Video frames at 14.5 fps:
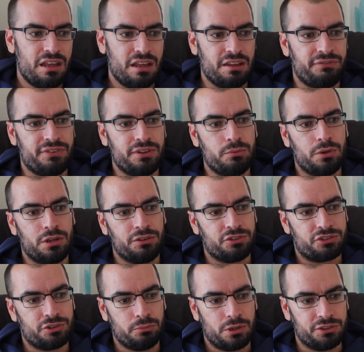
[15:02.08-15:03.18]
If you want
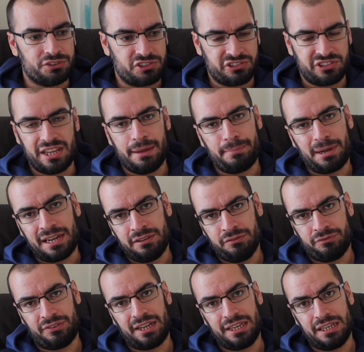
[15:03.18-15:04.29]
someone to stay back
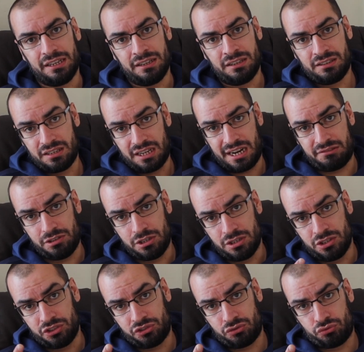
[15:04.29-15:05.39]
and fire
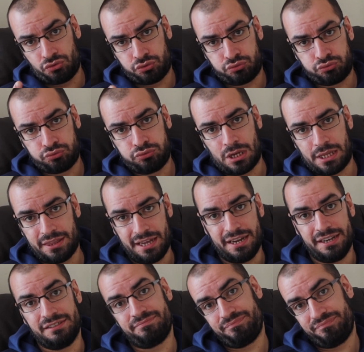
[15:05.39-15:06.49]
arrows,
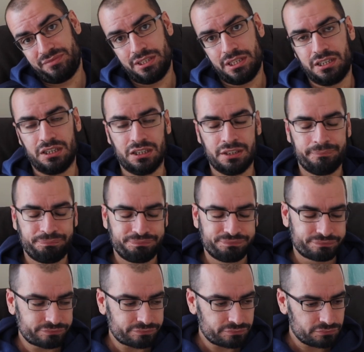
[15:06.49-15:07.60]
then, you know,
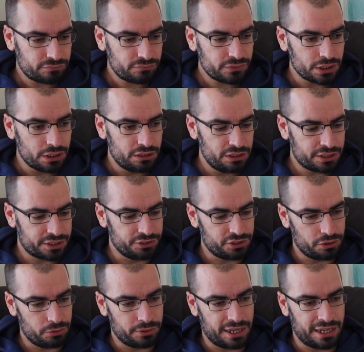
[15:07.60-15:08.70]
you can
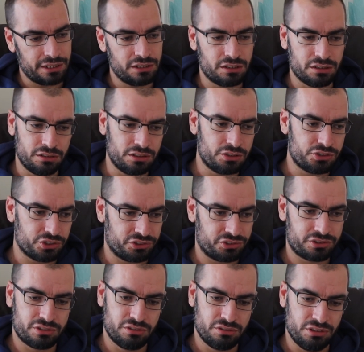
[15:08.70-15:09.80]
do that.
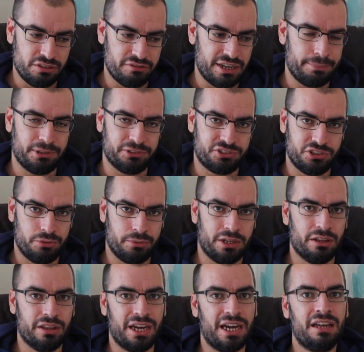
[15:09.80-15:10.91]
You're able to do
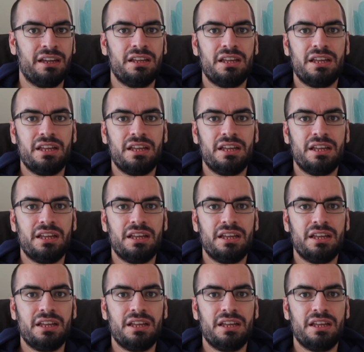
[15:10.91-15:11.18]
all that.